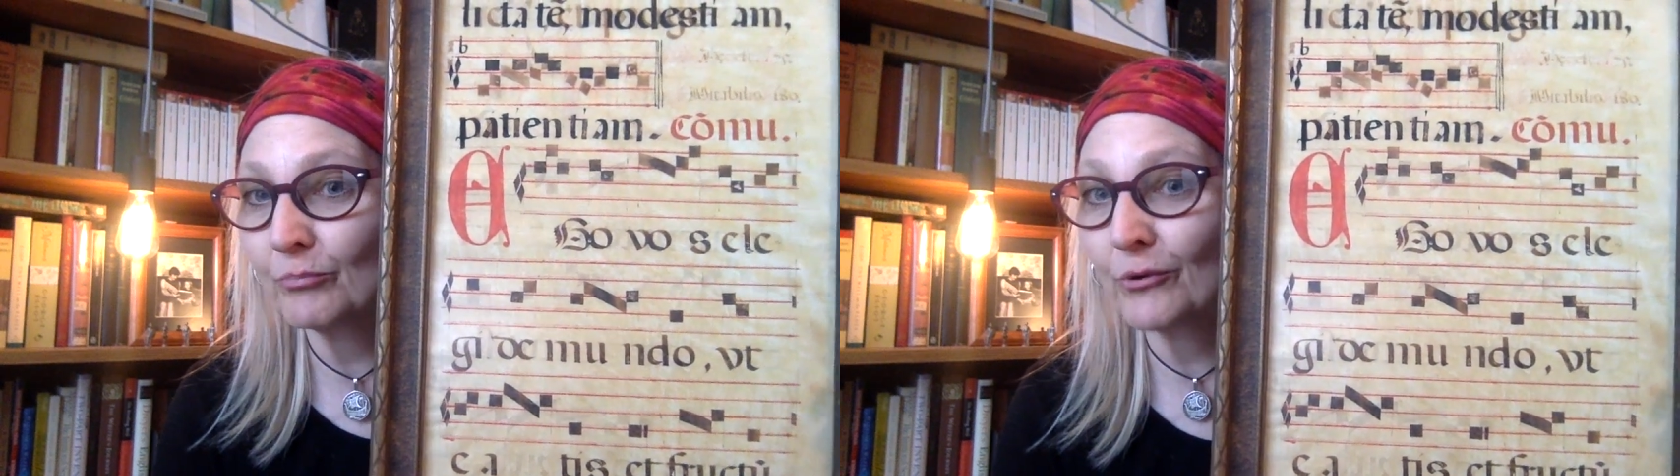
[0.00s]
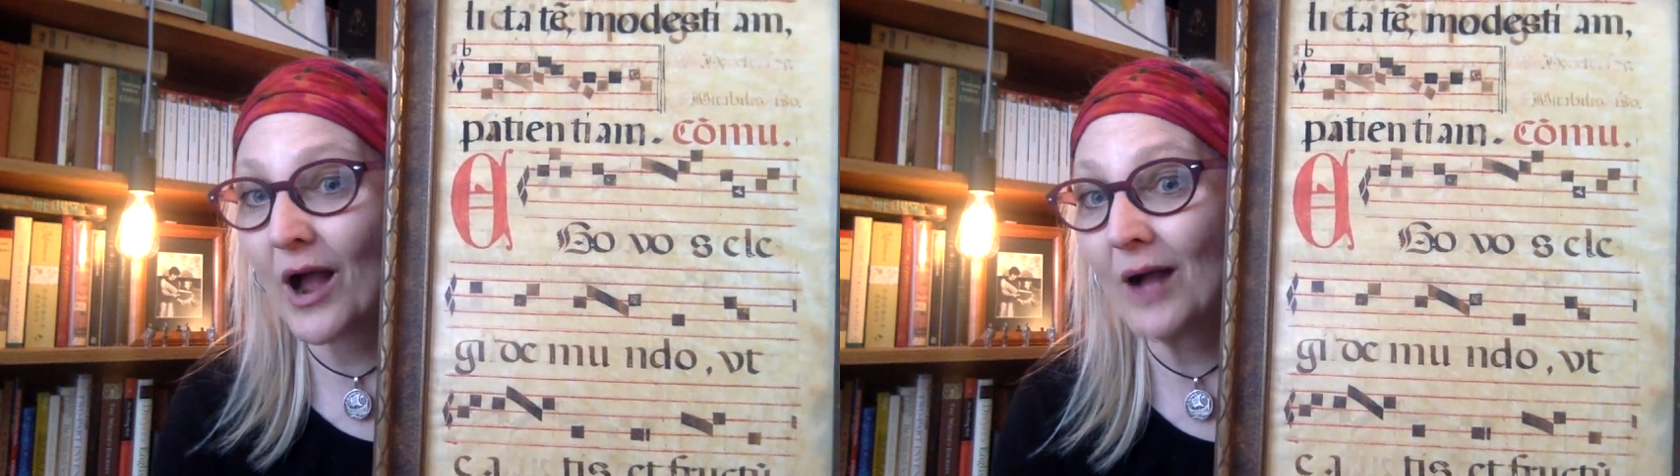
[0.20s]

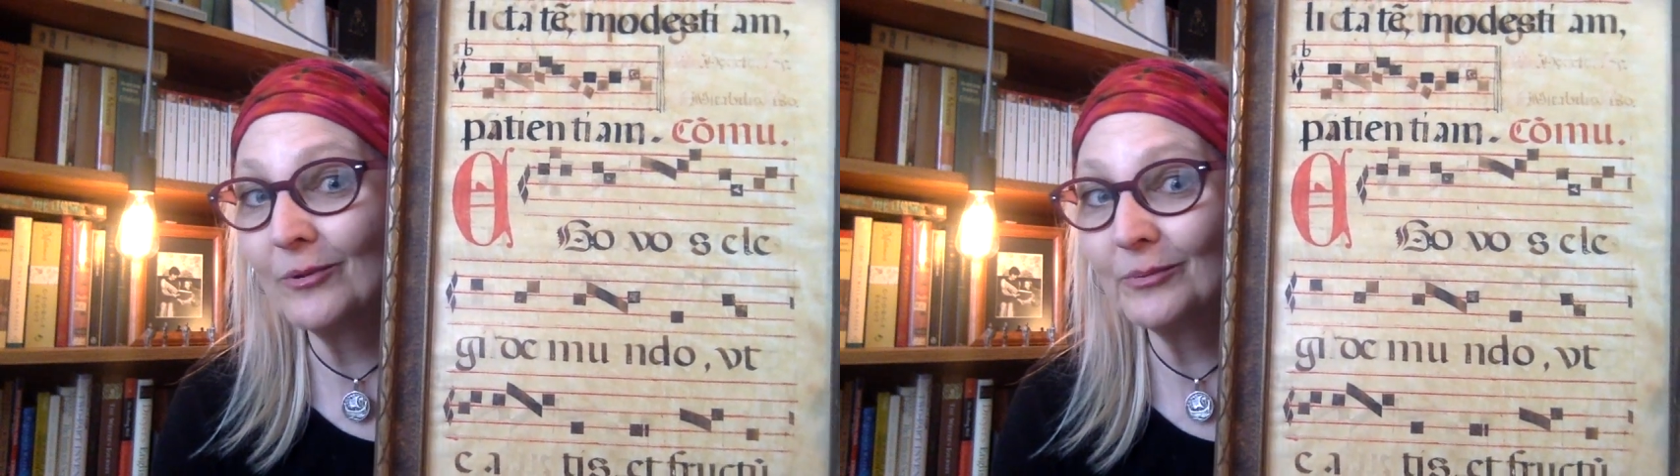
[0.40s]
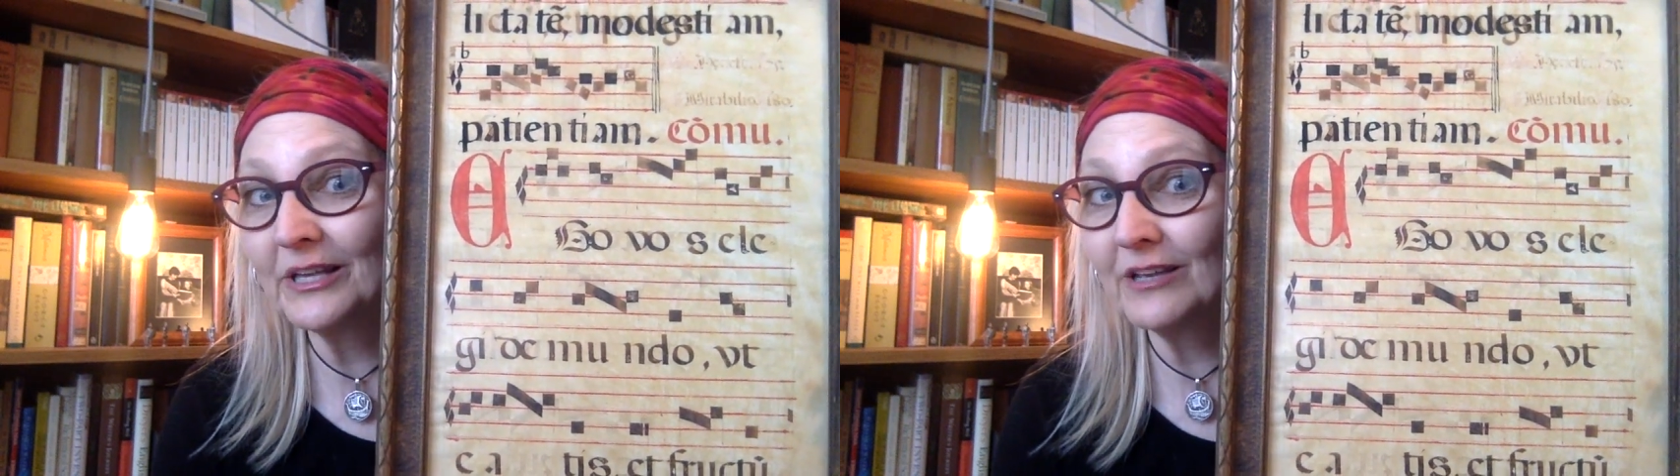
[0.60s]

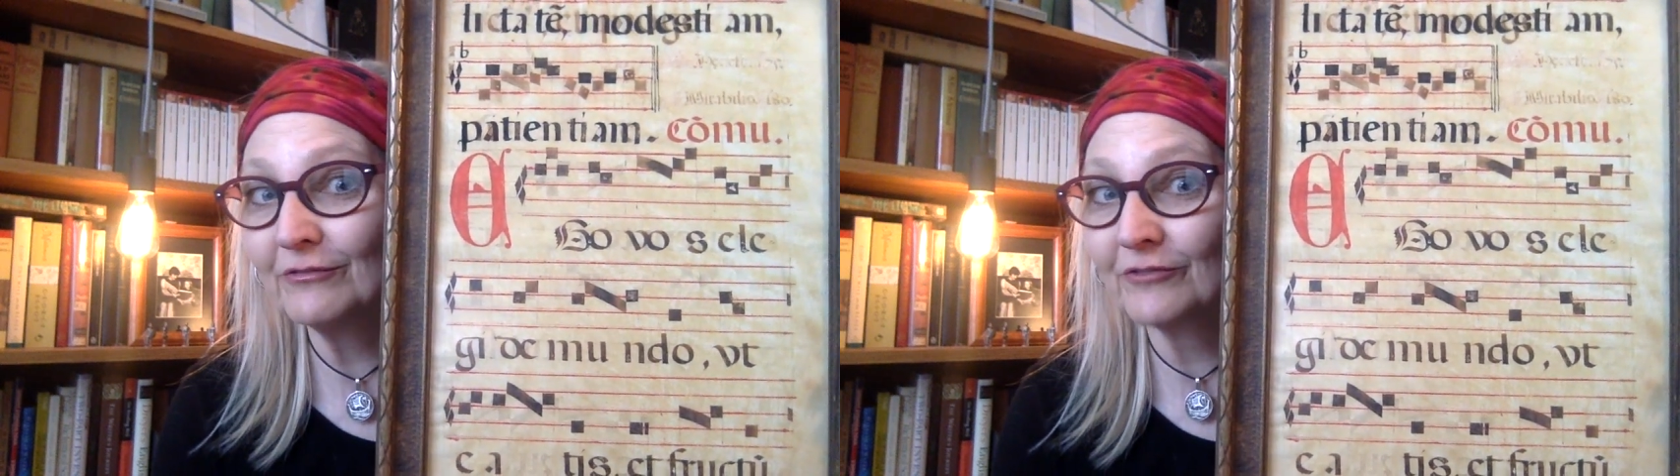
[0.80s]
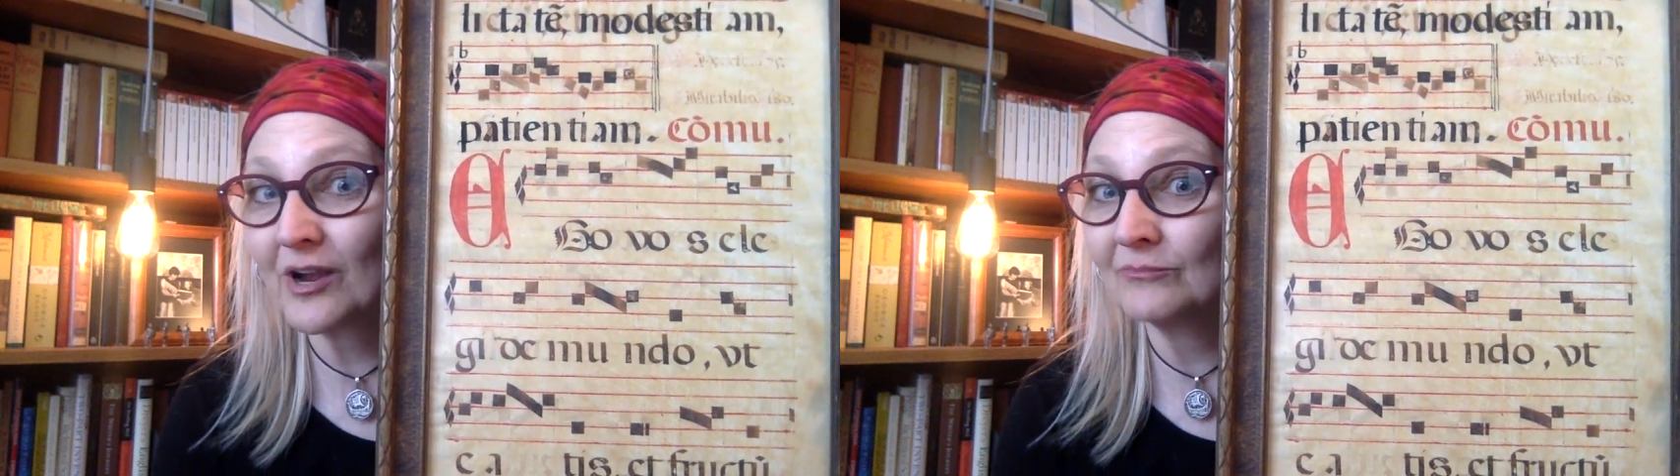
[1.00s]
probably
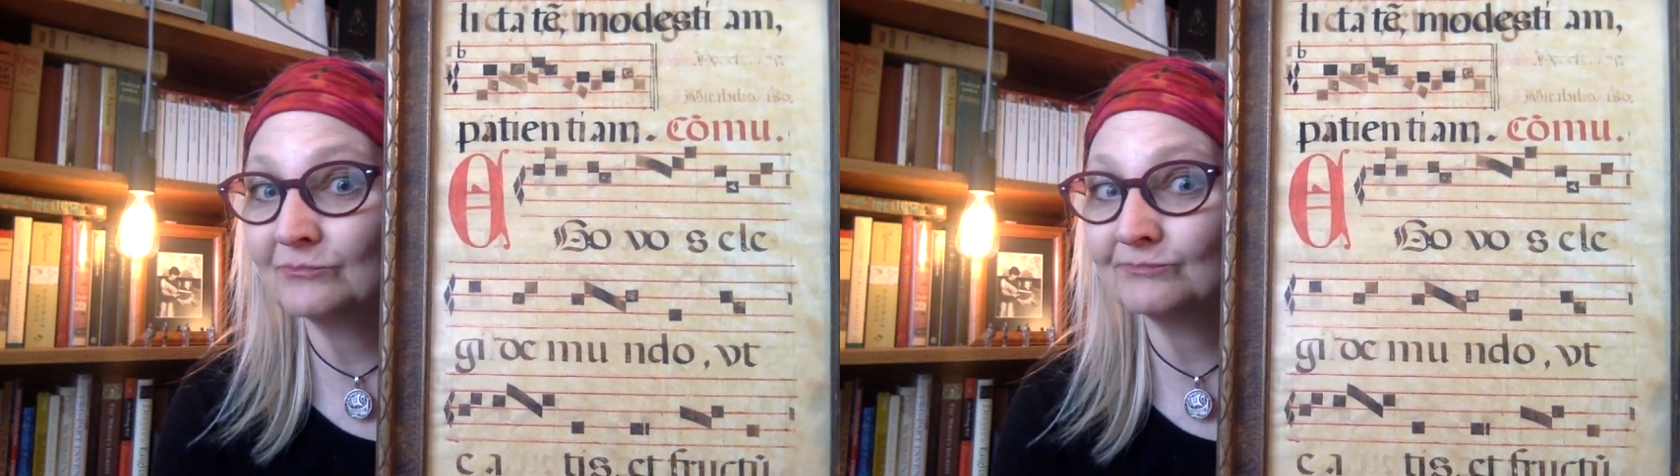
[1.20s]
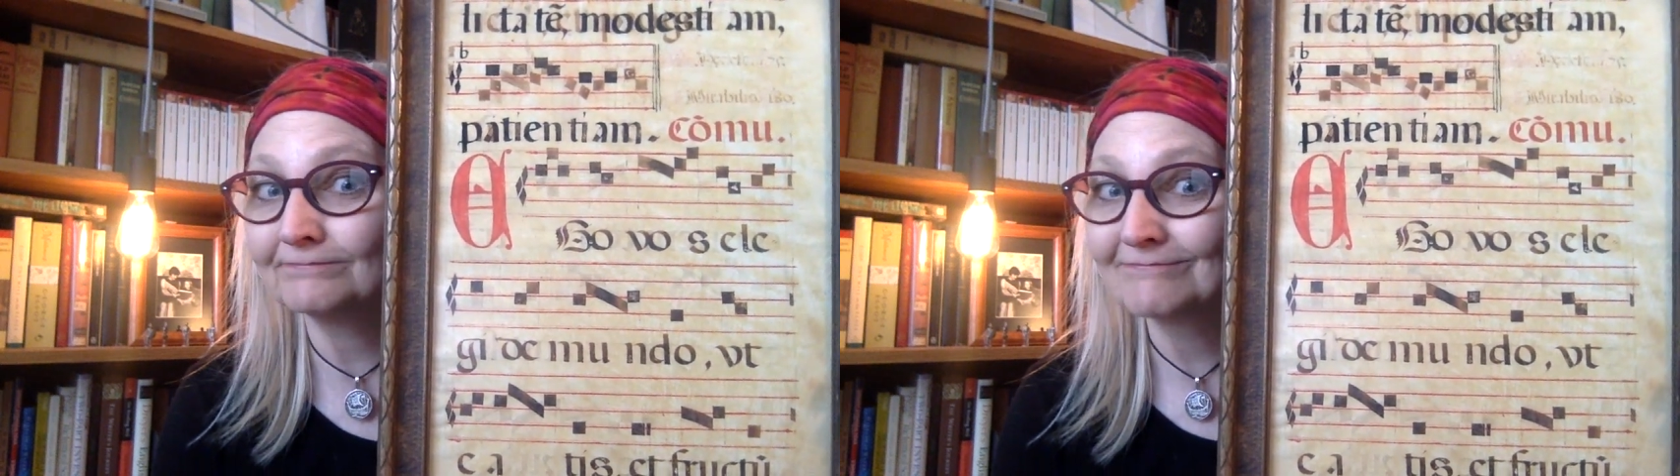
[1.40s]

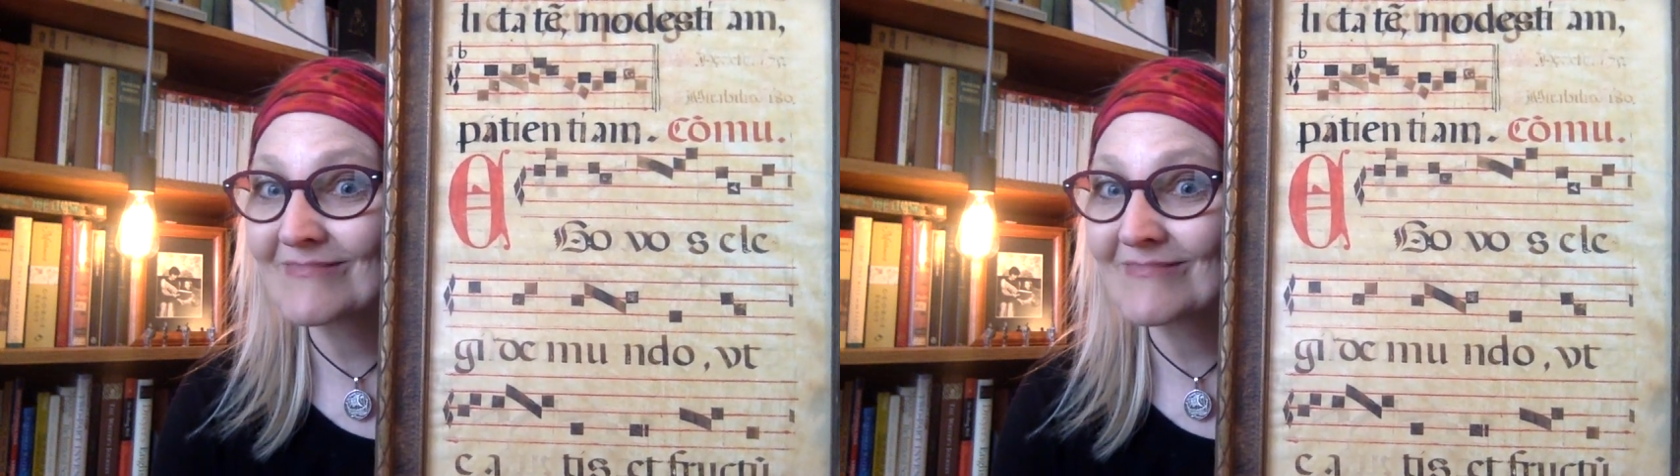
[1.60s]
from